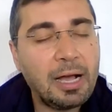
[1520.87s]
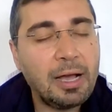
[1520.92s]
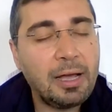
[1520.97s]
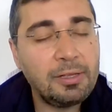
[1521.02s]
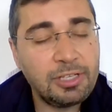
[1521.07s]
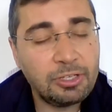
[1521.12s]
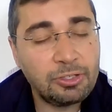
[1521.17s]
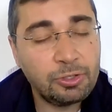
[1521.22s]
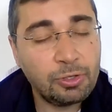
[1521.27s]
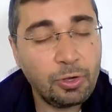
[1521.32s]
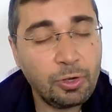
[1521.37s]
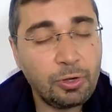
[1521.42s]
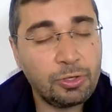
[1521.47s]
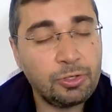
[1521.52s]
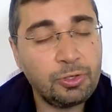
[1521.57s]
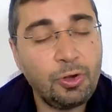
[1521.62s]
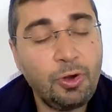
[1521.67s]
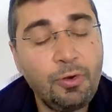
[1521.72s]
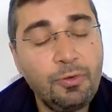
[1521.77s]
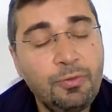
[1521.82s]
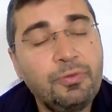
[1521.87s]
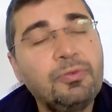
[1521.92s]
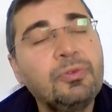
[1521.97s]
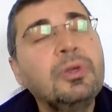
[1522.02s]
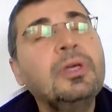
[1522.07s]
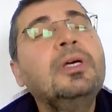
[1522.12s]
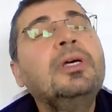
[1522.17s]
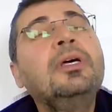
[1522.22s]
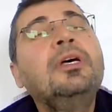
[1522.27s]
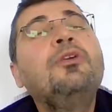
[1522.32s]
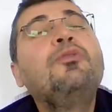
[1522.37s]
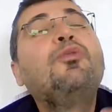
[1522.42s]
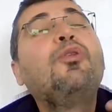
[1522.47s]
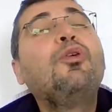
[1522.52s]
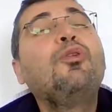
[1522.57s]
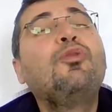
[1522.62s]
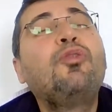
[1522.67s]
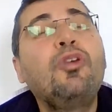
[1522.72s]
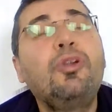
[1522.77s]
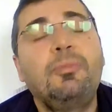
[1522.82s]
a source of
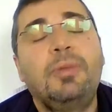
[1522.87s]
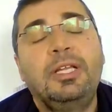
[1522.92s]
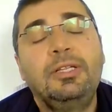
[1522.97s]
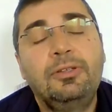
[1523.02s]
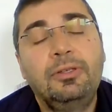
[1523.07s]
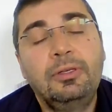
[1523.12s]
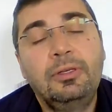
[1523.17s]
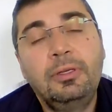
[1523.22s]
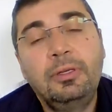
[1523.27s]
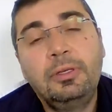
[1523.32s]
fulfillment,